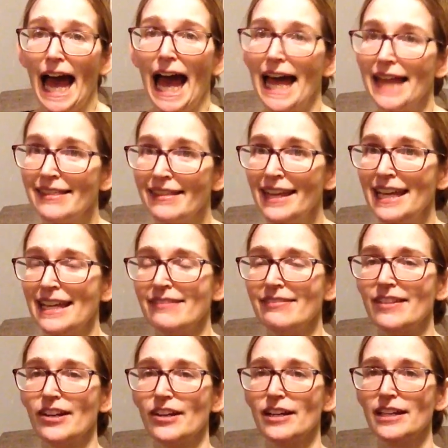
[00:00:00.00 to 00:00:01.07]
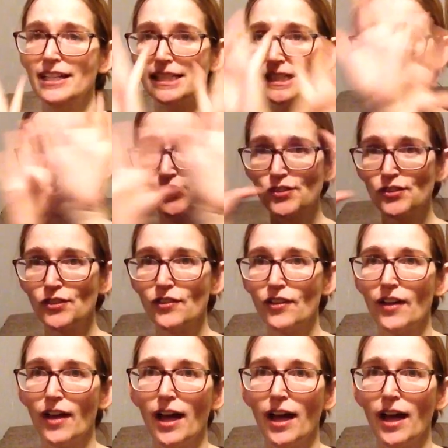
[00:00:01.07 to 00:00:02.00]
And then there is